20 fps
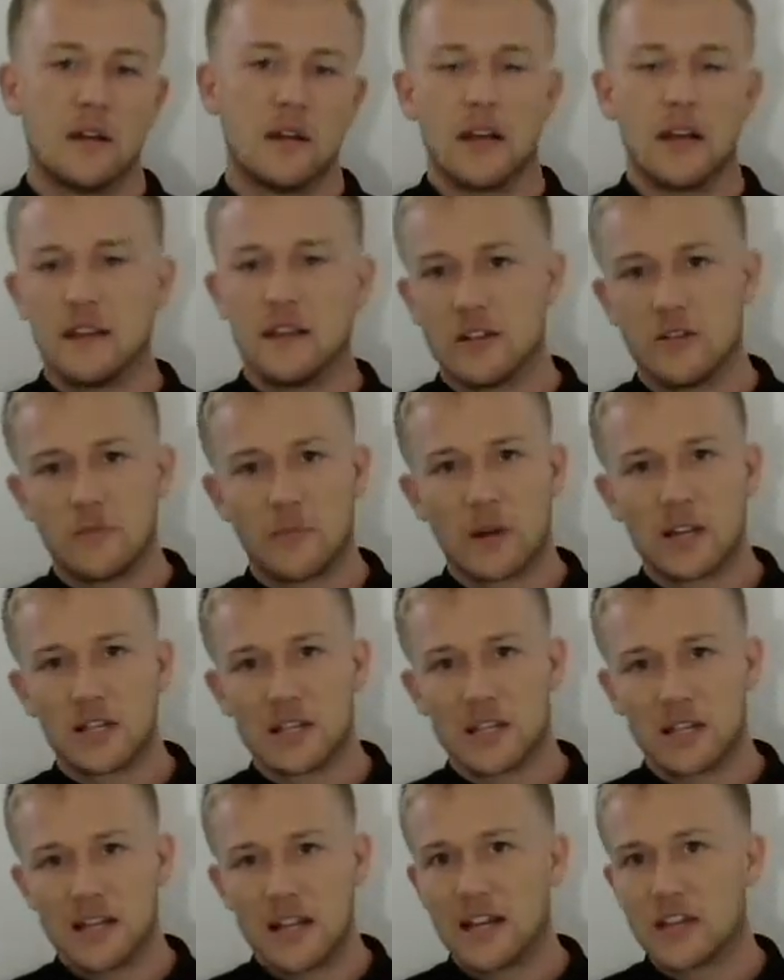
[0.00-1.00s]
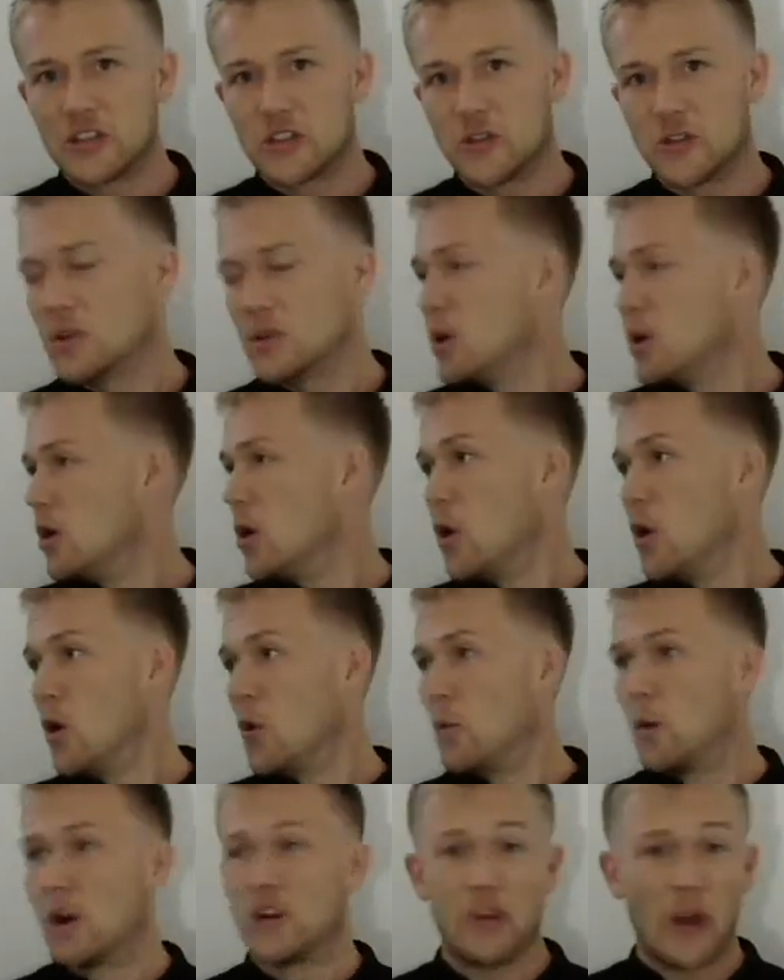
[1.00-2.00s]
And then your mind's going to answer,
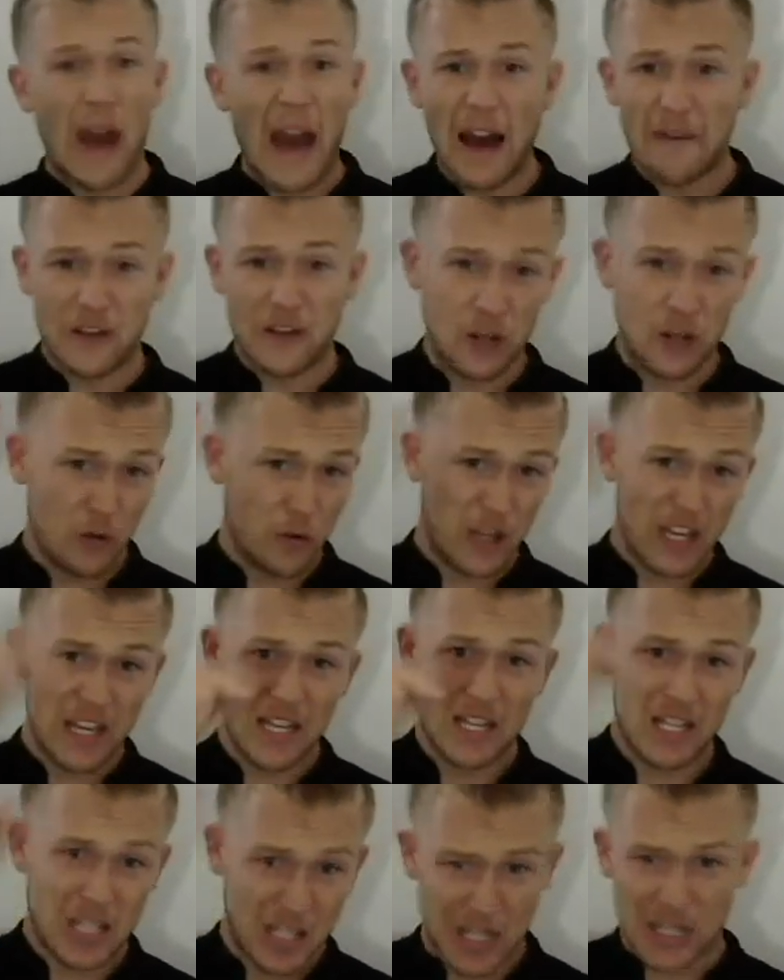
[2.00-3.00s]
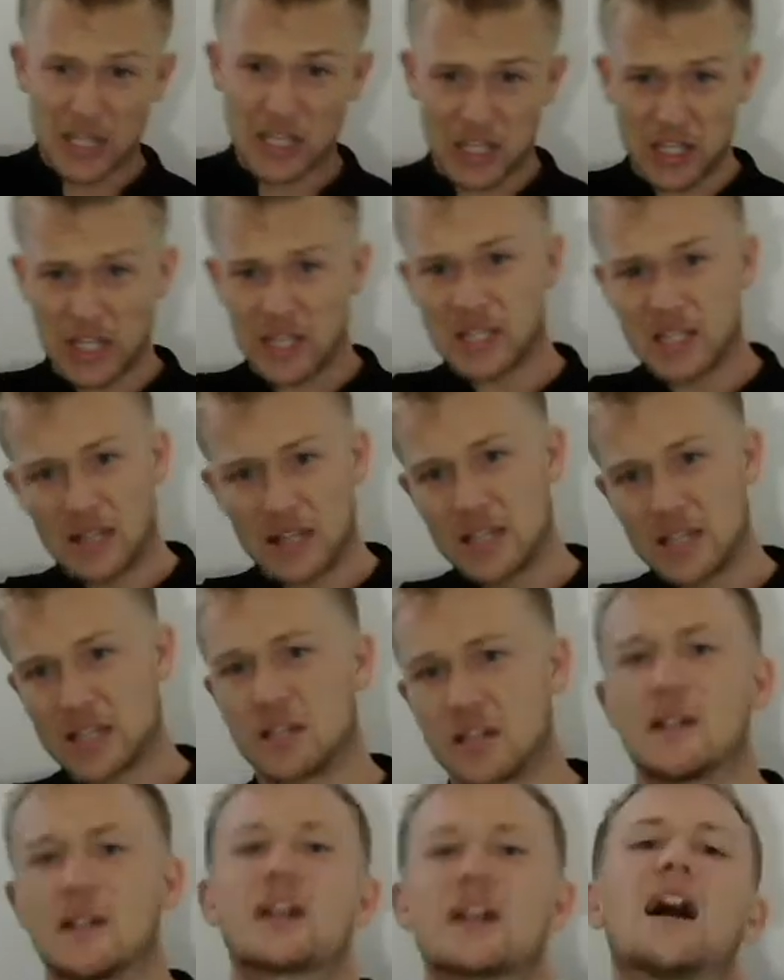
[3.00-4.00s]
well, you have to do this, this, this, and this.
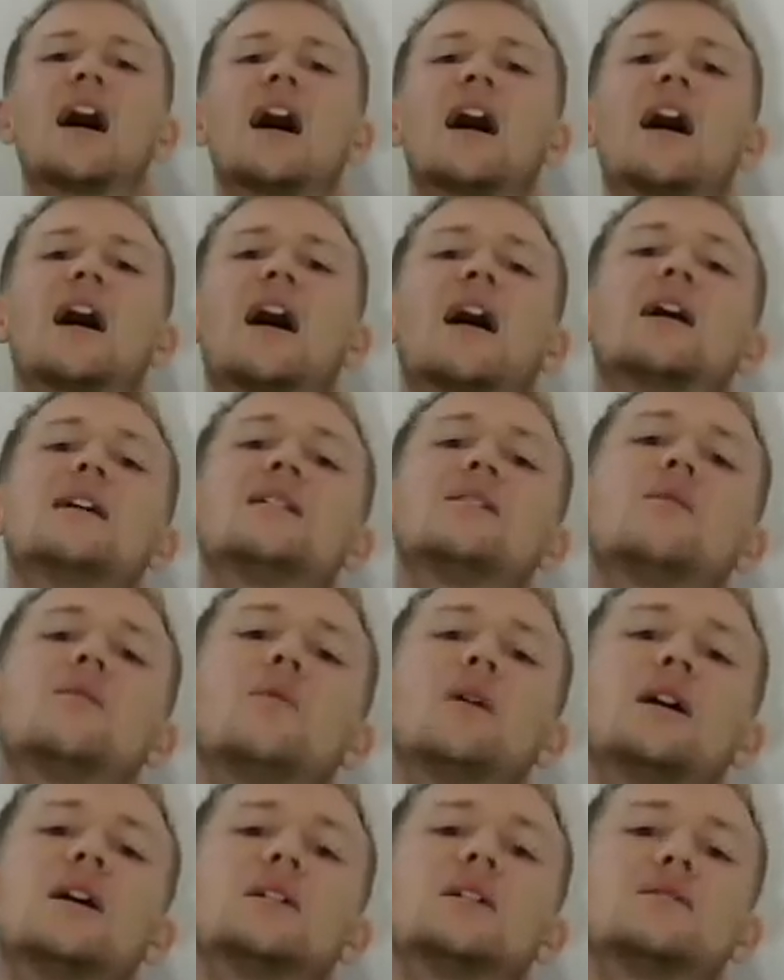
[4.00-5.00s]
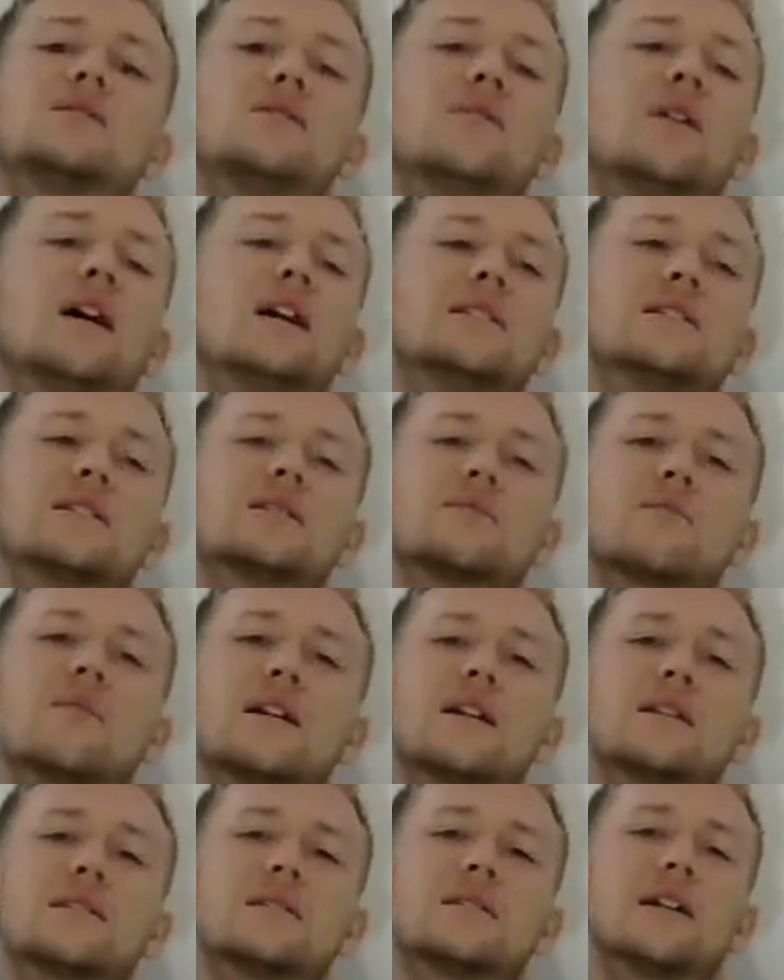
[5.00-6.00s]
And you're like, I don't want to. I just
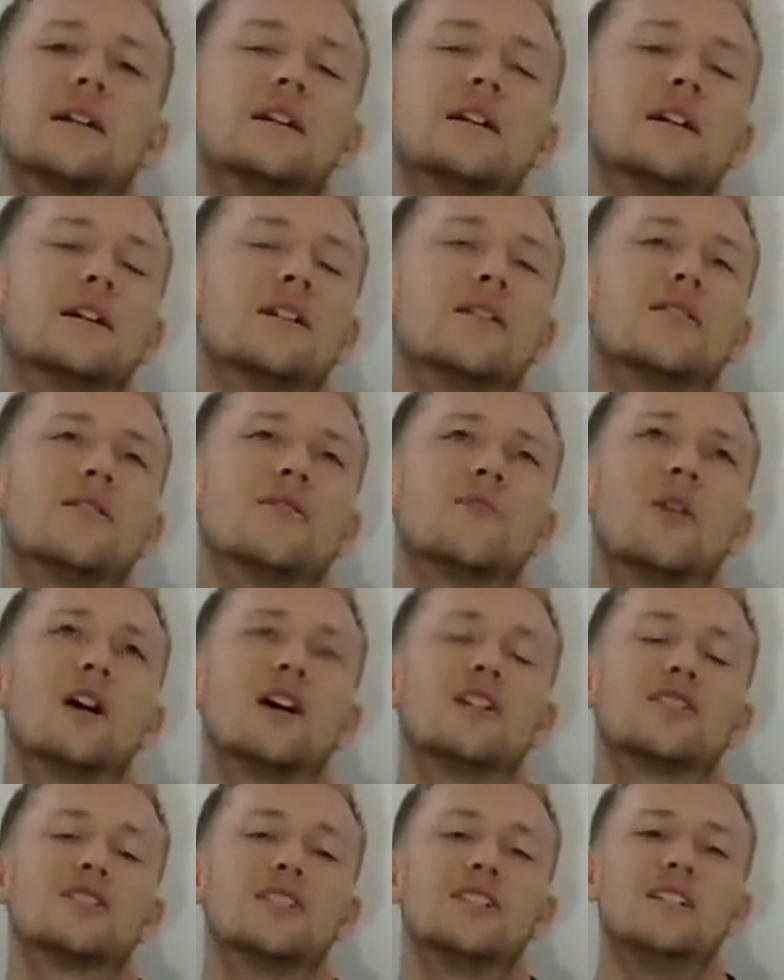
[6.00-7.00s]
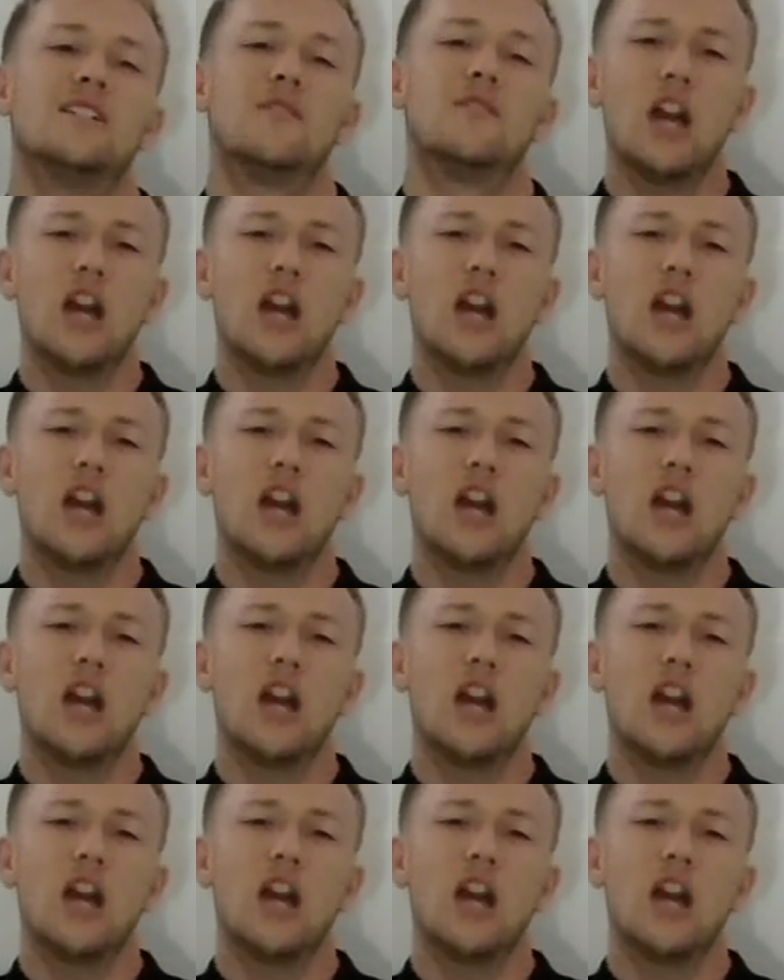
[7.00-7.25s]
want to sit here and watch TV.